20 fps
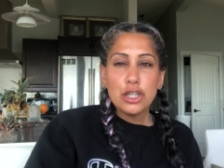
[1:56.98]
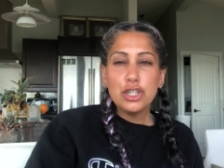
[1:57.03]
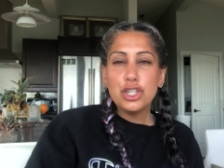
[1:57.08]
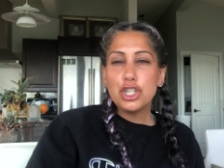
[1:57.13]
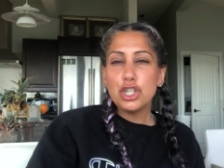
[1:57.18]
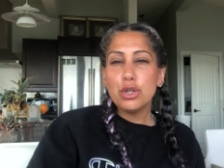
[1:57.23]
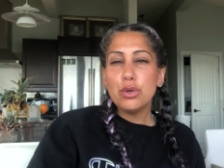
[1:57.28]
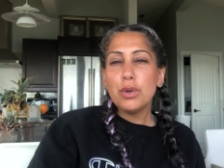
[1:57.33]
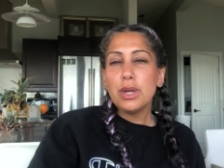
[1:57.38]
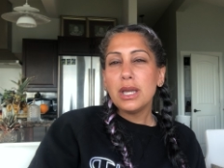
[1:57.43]

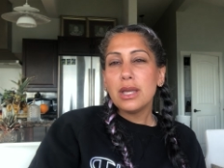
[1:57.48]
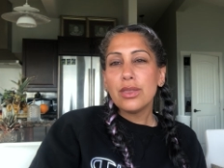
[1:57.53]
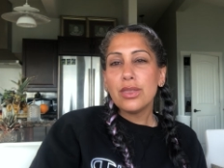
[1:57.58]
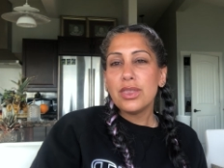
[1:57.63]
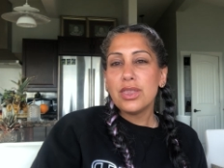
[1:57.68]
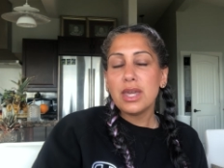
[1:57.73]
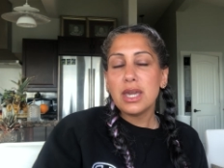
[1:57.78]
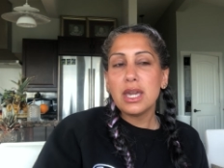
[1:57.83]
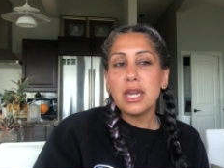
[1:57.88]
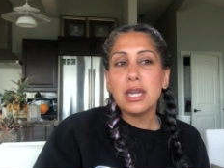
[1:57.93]
doing
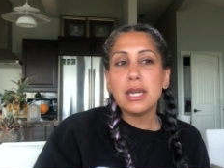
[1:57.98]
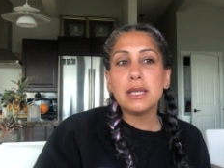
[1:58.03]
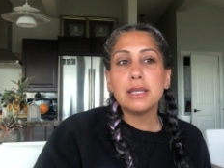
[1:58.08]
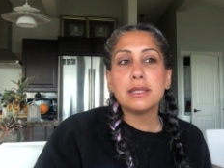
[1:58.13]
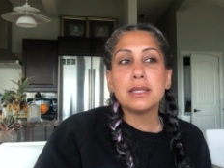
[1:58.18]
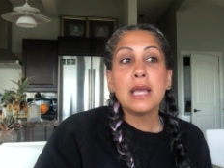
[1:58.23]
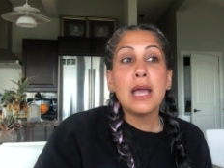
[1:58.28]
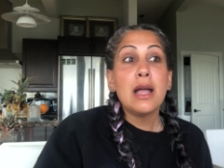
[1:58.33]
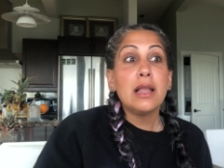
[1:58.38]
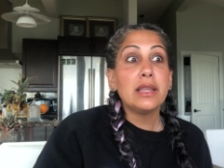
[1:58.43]

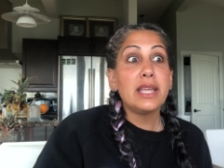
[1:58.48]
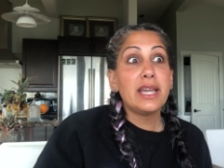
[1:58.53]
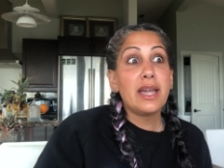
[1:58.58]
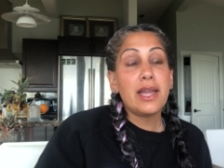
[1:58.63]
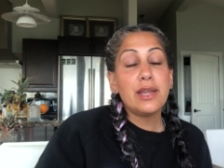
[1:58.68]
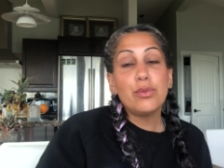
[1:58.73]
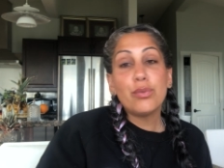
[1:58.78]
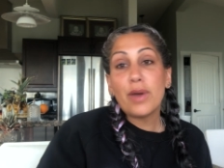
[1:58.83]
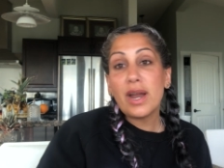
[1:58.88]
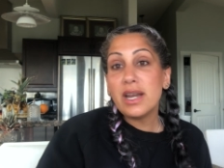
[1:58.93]
things like
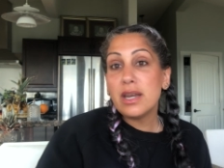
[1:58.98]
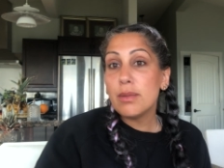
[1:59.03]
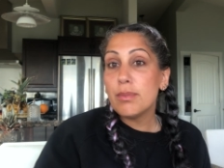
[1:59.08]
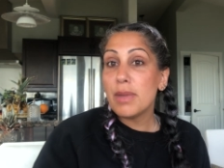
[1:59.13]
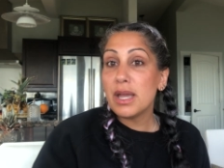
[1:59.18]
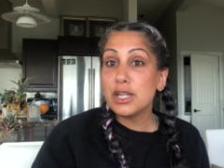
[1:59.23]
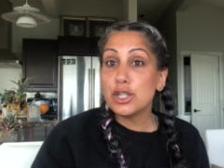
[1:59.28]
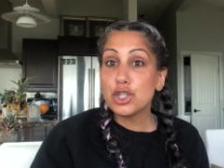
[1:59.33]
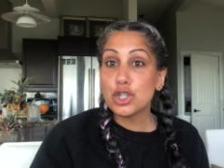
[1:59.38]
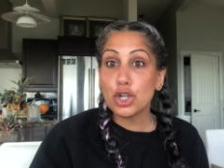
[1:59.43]
I'd write in
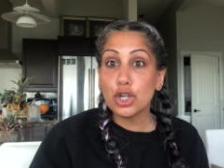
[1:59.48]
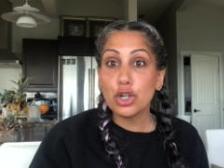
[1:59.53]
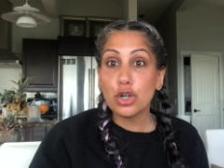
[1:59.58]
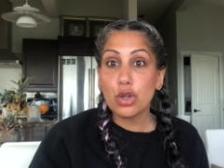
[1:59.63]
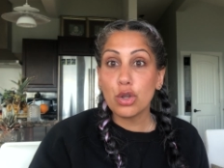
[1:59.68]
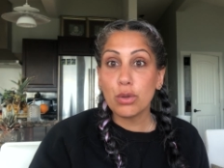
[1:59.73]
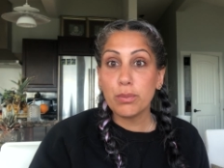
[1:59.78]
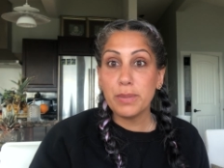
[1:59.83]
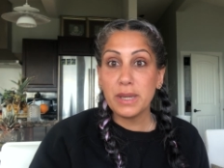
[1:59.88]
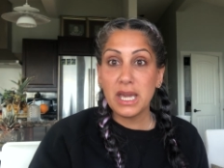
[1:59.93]
my
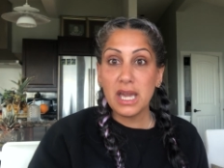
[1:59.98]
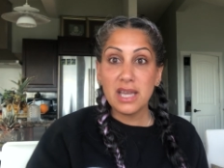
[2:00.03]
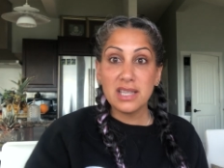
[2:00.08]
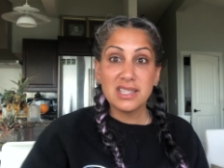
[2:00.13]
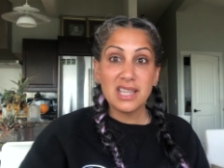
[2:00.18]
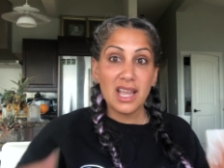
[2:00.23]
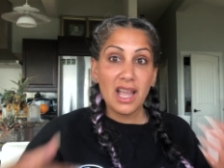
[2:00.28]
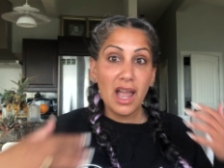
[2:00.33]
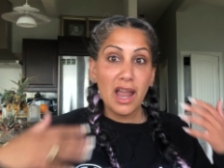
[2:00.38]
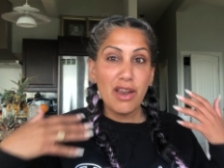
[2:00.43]
journal
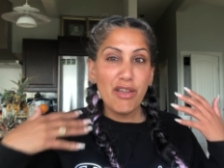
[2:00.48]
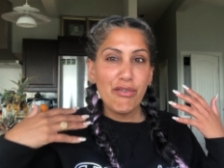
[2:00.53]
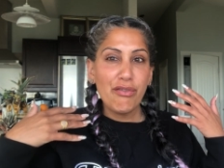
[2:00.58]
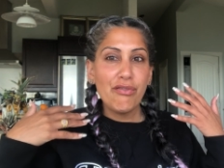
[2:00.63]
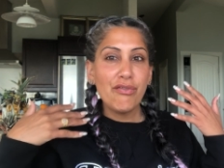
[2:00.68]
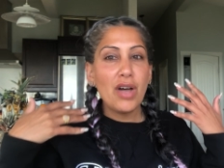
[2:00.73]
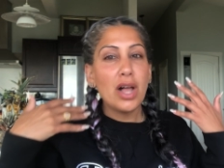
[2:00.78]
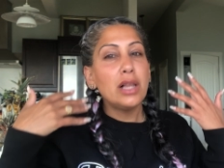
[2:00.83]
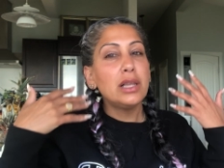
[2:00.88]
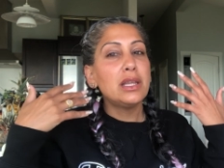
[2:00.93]
because I kind of
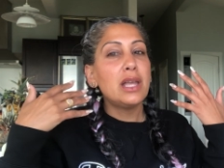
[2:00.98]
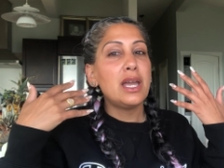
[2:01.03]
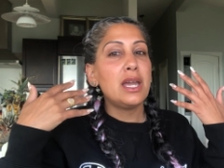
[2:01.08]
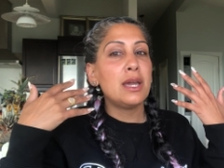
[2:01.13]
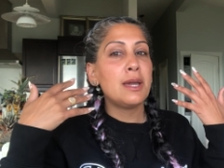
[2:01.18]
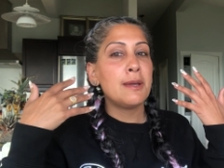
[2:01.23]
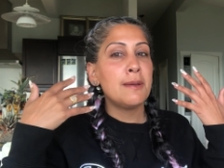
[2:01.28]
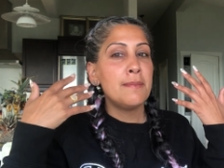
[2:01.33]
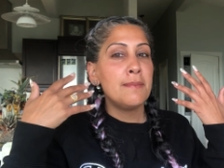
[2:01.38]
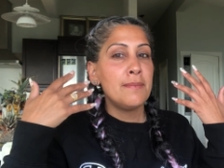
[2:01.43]
felt
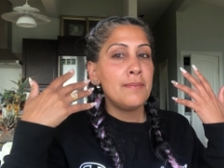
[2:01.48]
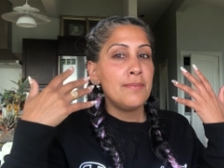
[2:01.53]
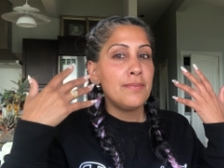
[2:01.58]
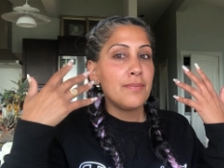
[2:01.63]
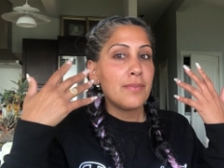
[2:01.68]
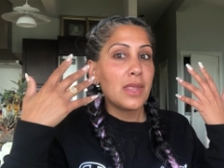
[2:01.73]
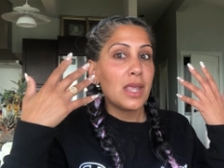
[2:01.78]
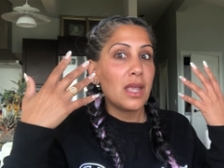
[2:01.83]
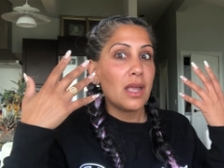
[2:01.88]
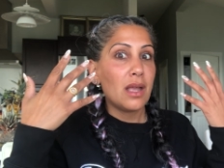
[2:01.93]
like
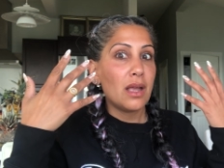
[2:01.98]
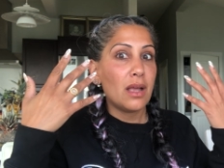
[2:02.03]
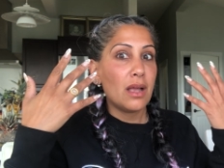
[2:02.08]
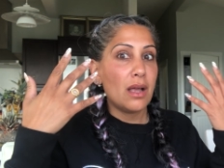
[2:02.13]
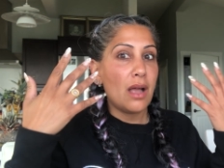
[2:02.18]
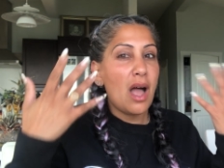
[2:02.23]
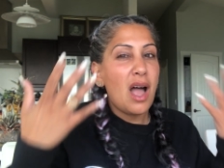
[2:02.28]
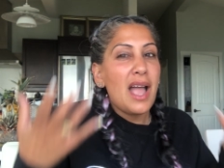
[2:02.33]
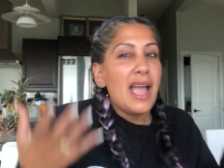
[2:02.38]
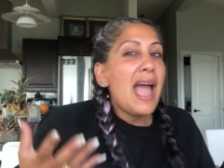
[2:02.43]

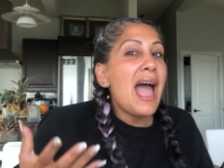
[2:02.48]
I